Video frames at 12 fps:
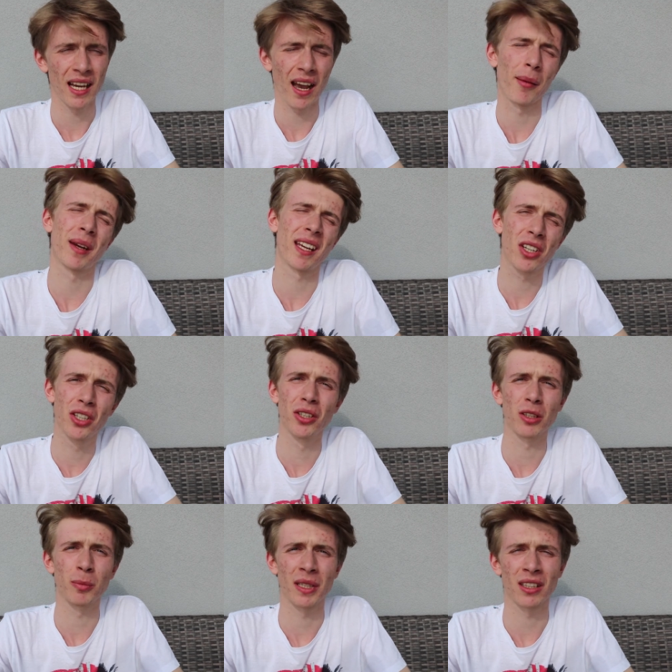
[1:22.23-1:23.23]
I mean, I
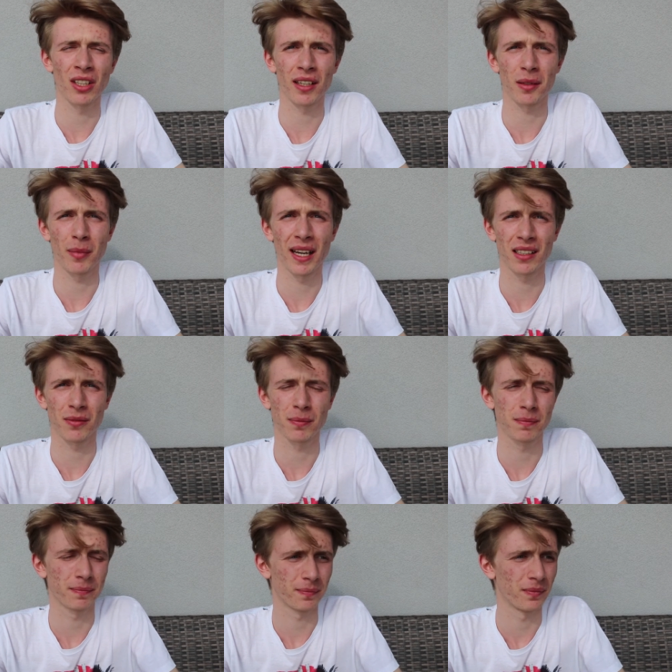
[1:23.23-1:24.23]
could, but not in my
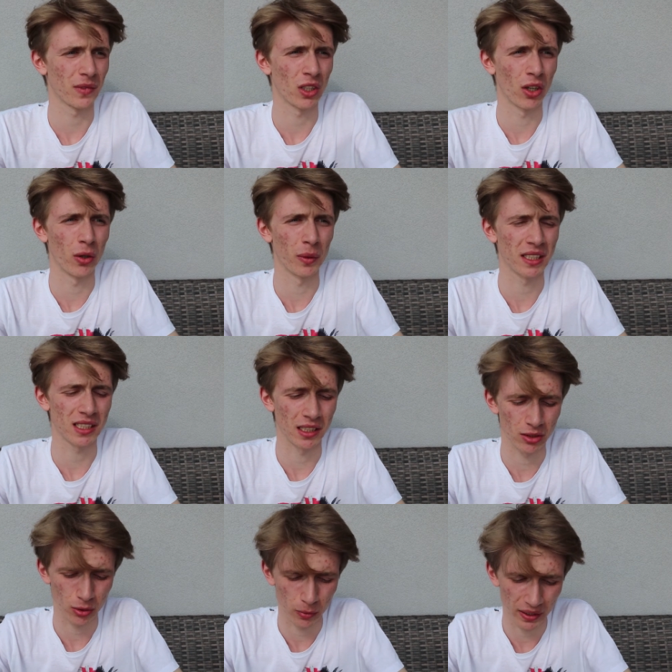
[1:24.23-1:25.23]
you know
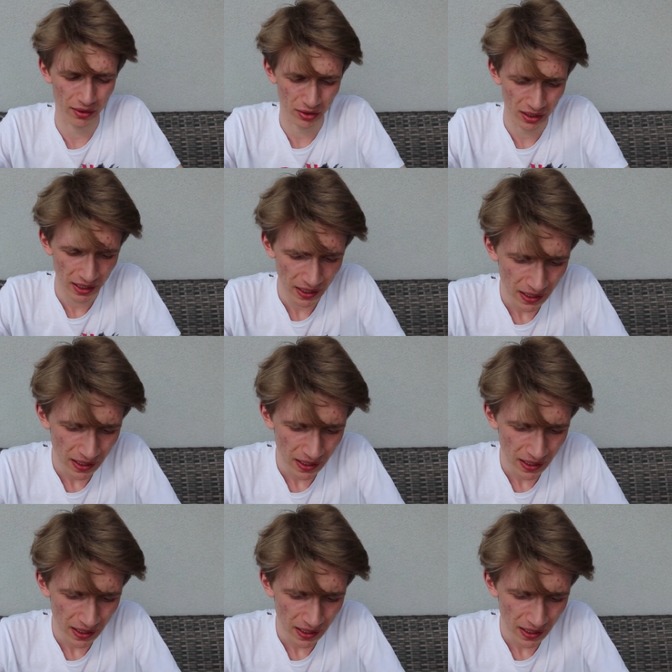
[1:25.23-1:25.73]
instance or whatever